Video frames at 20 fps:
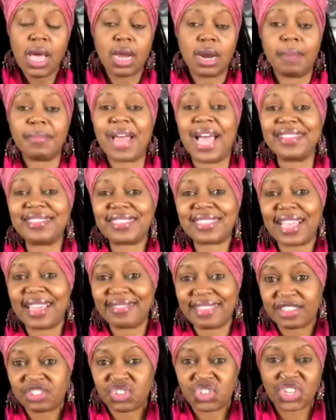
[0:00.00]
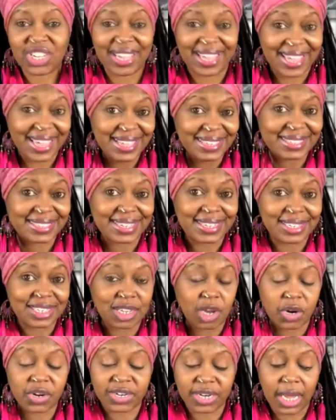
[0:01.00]
And I'm not saying that she
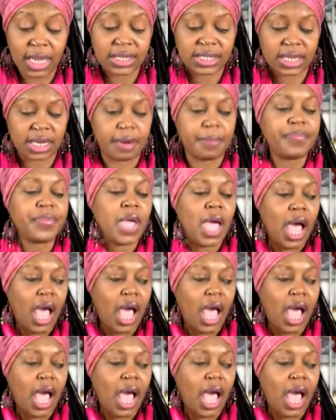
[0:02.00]
isn't or doesn't.